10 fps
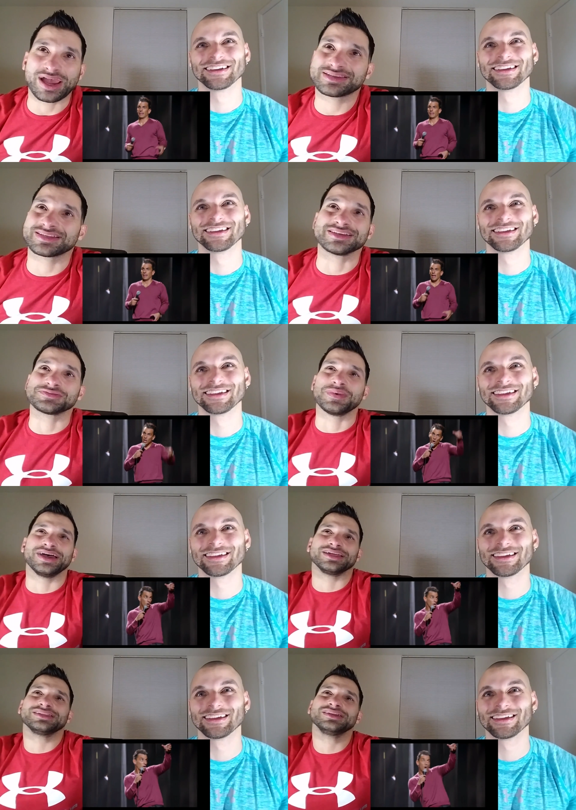Speaker 1: Priceless,
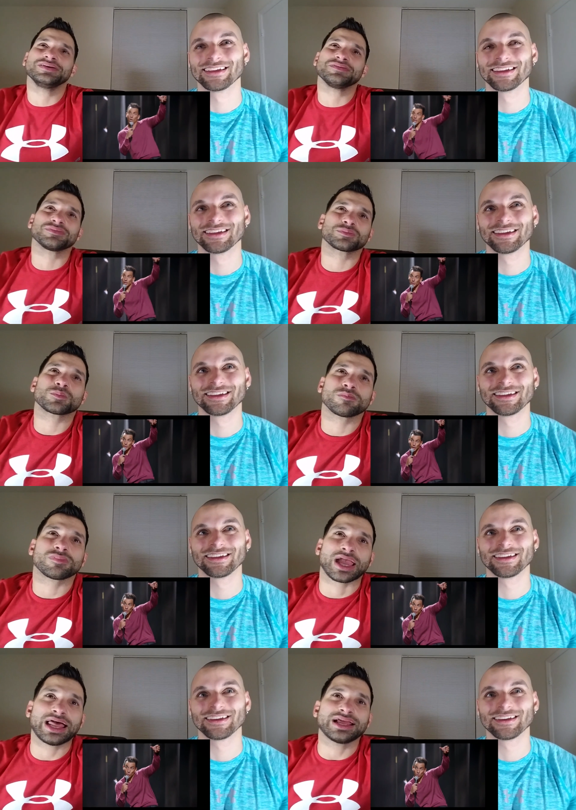man.
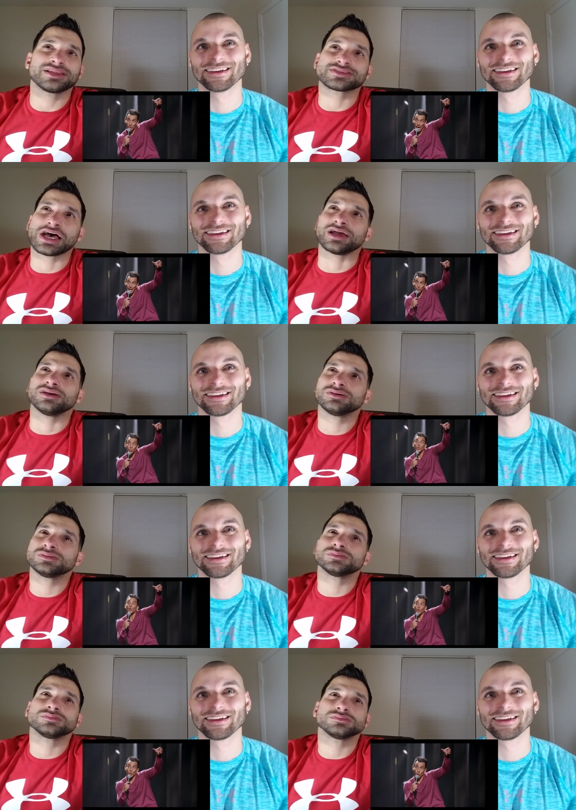I like this guy.
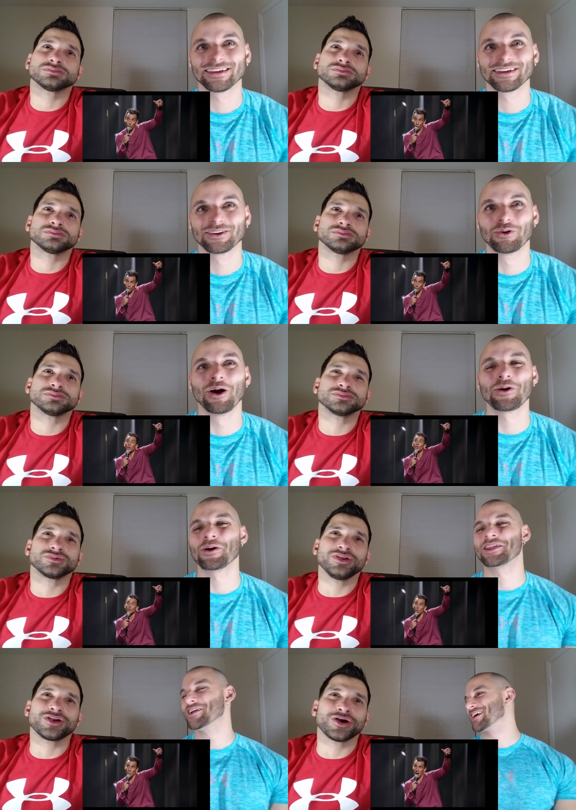
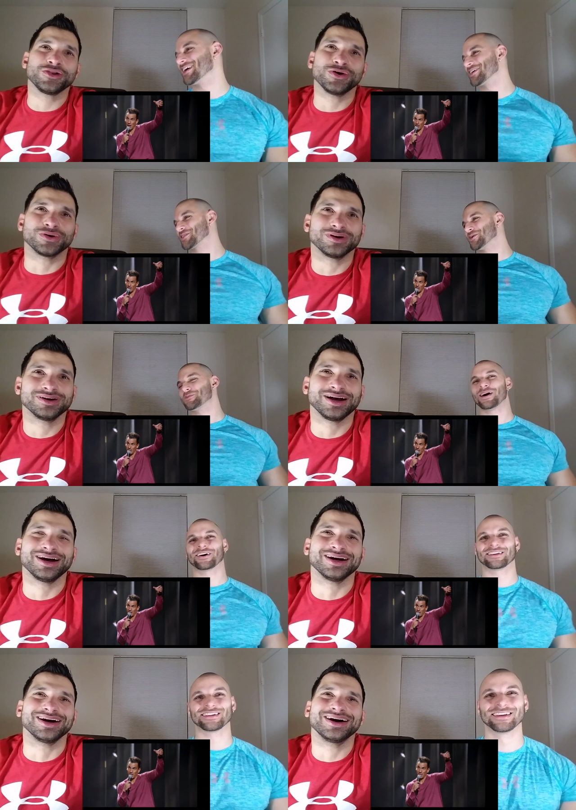What are you gonna do? What are you gonna do
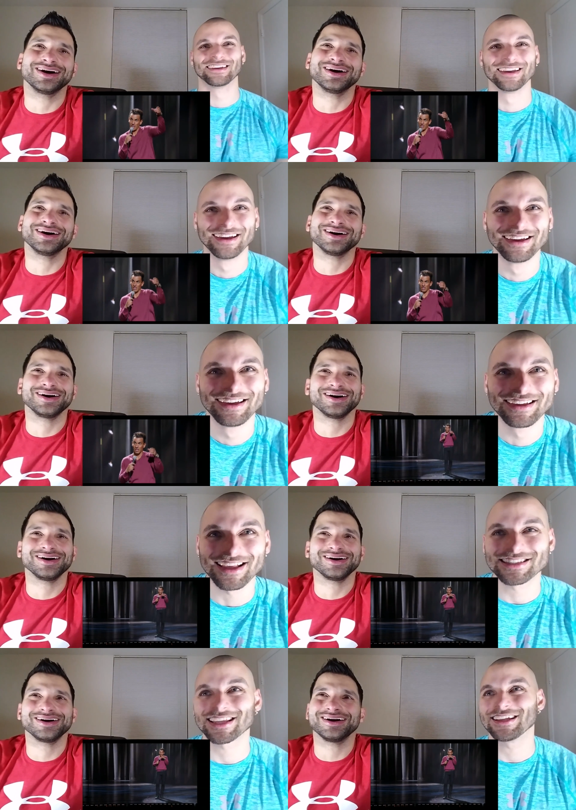about it?
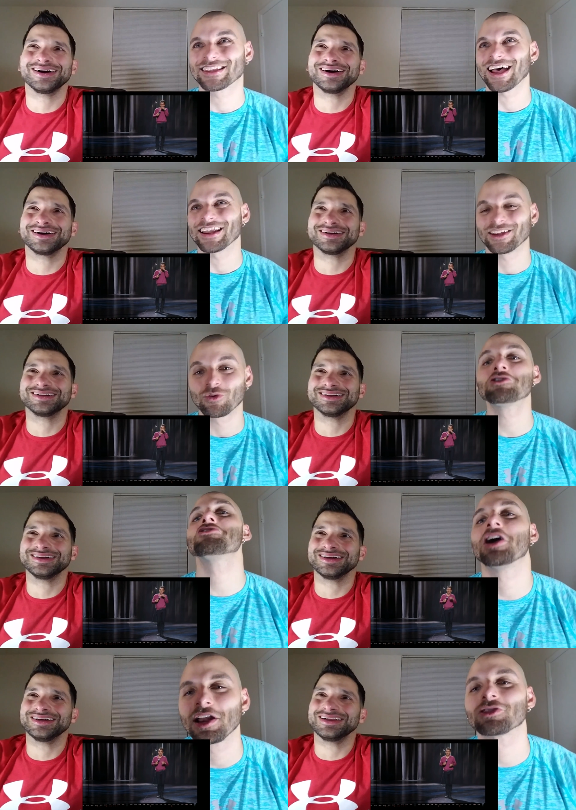
Speaker 2: That's the Italian. What are
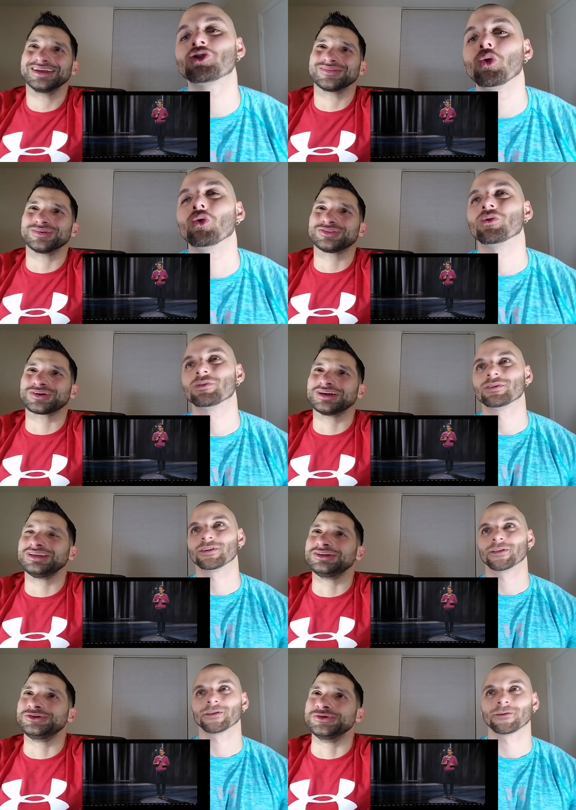you gonna do? What are you
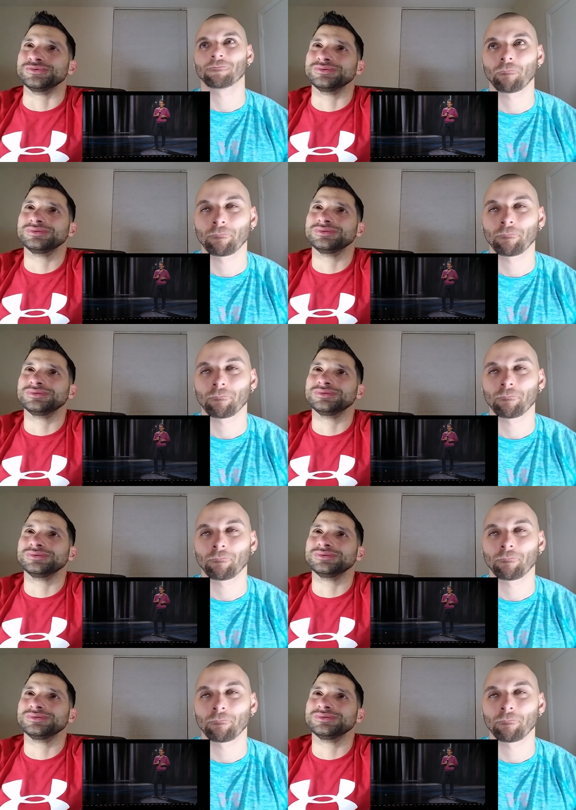gonna do?